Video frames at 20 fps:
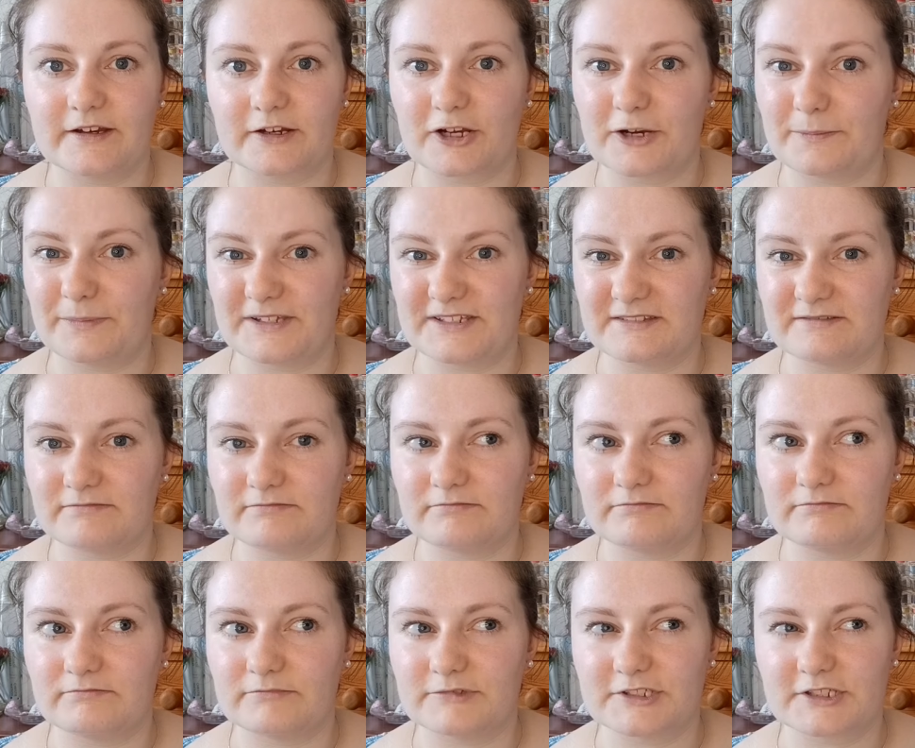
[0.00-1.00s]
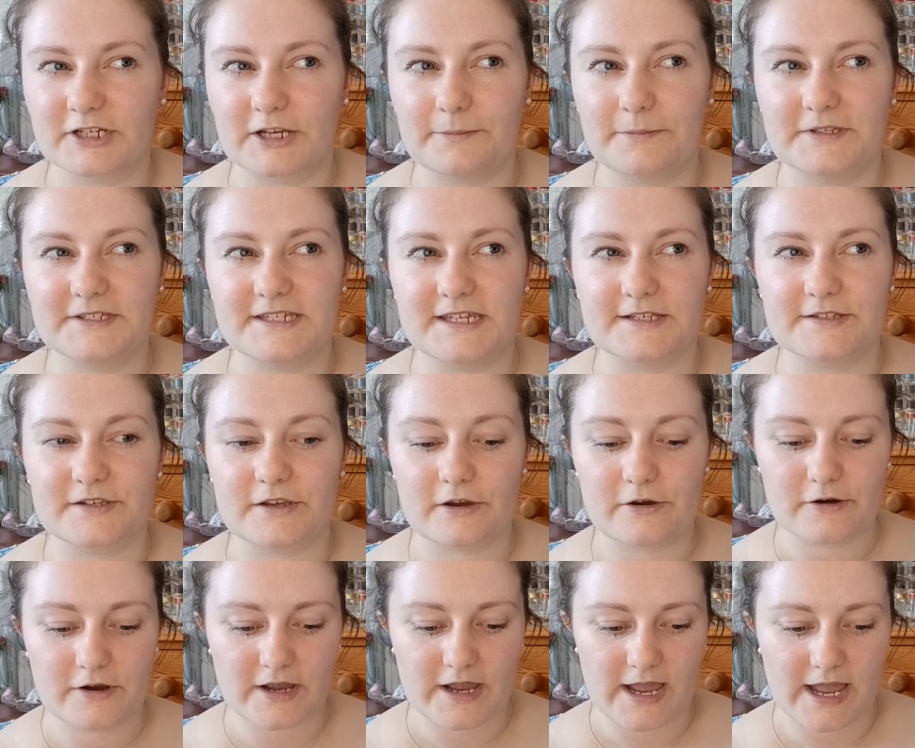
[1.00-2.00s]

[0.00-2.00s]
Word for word: couple of was a couple of days ago.